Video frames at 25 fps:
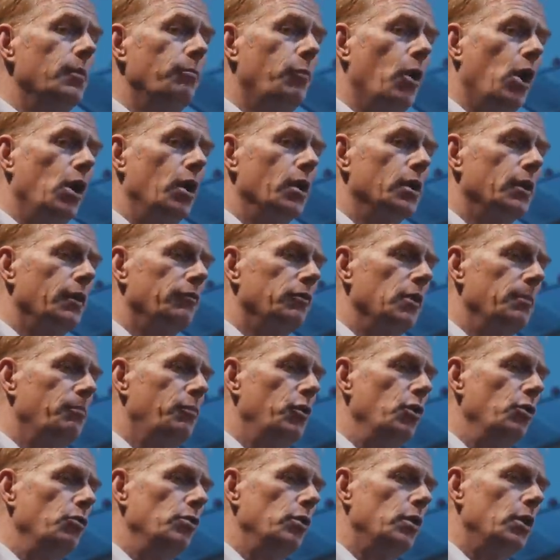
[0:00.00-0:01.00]
comparatively
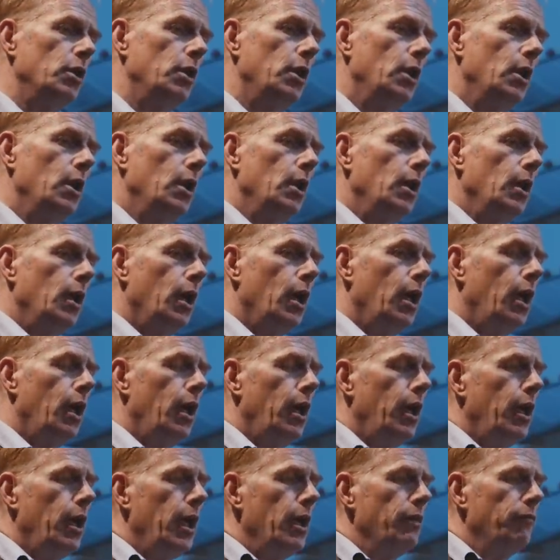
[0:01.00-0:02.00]
poor
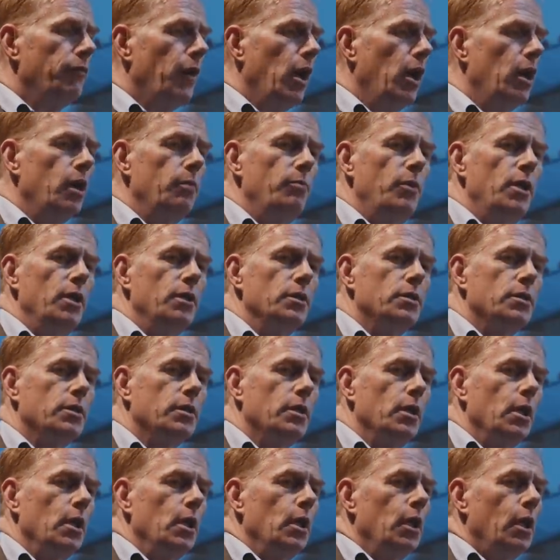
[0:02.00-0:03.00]
uh,
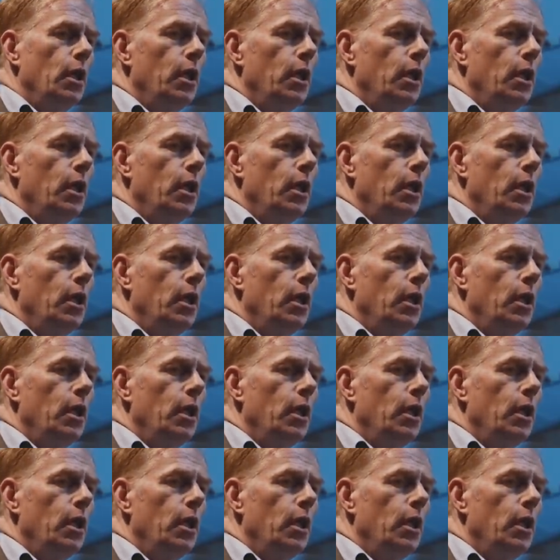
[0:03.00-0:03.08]
environments,